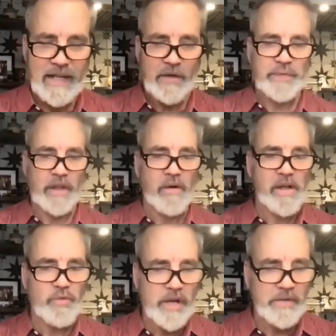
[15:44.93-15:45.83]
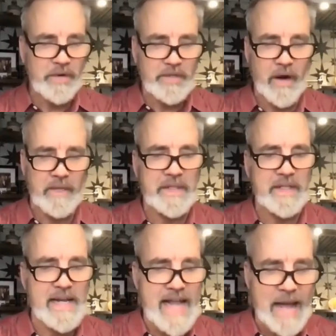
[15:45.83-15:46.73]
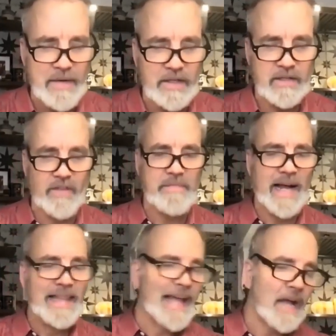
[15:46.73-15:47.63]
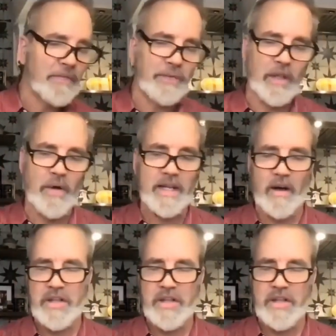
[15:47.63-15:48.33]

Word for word: The flowing rivers are the dynamics of my life flowing